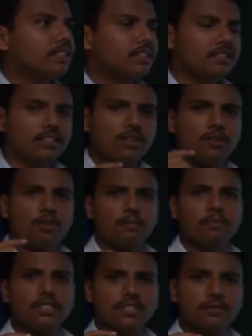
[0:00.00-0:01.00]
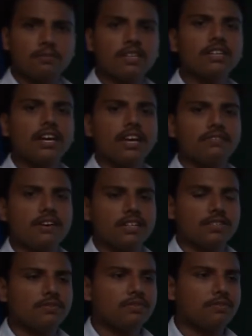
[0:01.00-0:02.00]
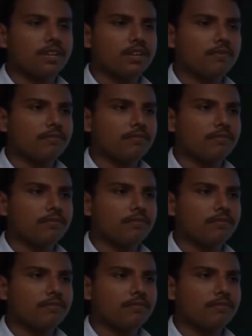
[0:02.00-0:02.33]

there is a core principle in IFRS 15.